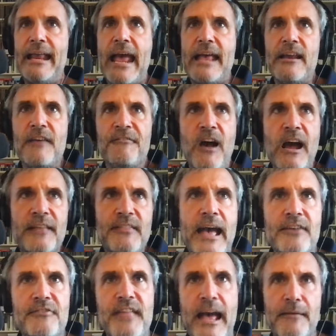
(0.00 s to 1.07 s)
And, and I
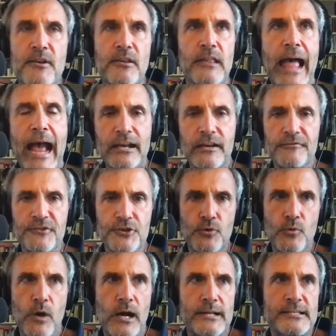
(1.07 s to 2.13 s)
find that that lack
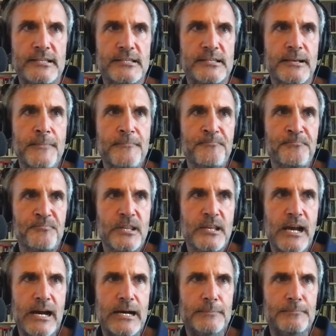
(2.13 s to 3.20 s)
of nuance
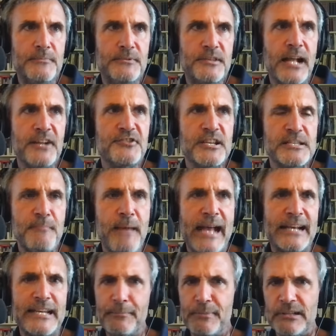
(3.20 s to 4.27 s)
um, not
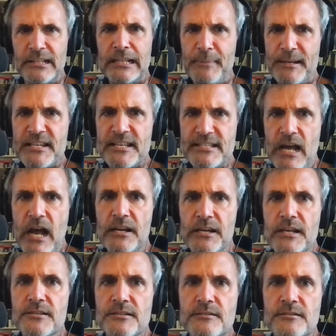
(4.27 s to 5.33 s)
just maddening, but a little bit
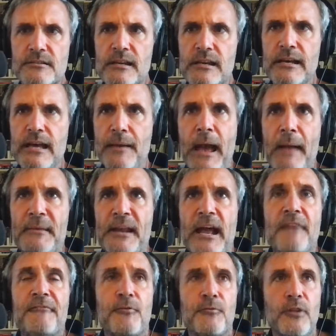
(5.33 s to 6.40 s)
dishonest. Uh, I,
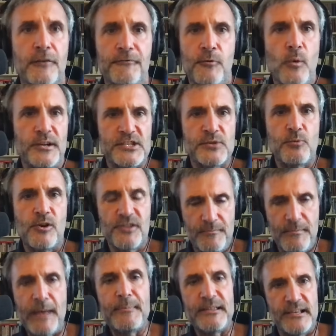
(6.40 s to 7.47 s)
I, mean, I, look, for what it's
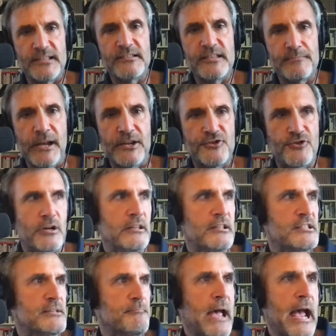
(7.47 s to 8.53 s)
worth, and maybe this is my
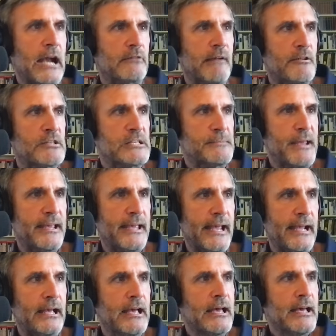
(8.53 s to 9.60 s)
journalism background
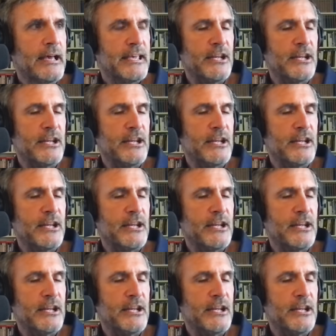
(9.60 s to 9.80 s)
speaking,